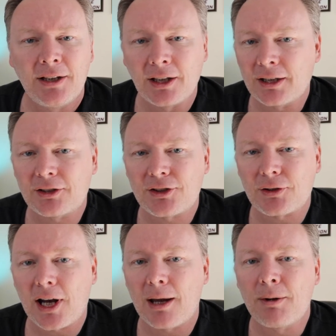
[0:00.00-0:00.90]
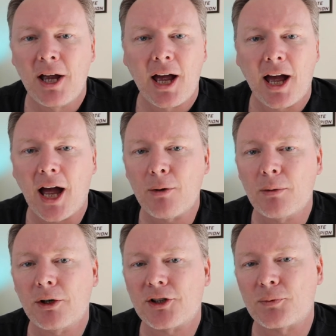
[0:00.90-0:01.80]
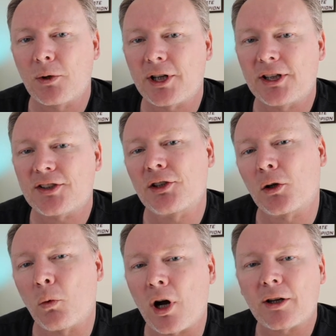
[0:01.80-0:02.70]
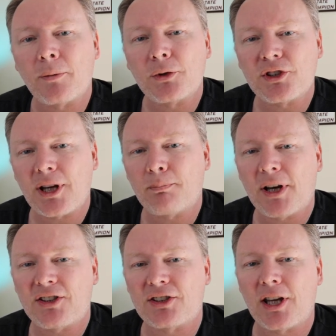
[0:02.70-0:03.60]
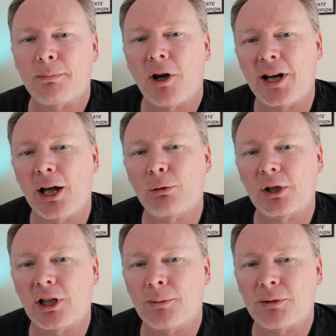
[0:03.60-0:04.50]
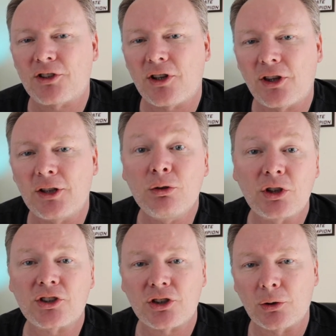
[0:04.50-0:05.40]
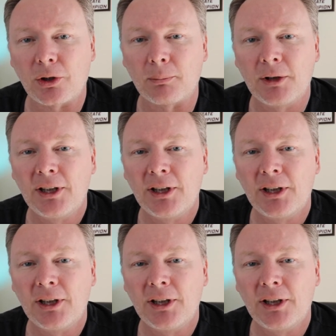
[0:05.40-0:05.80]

you're going to describe how it works, what it is, and you're going to walk them through step by step on how to accomplish the thing you just showed them.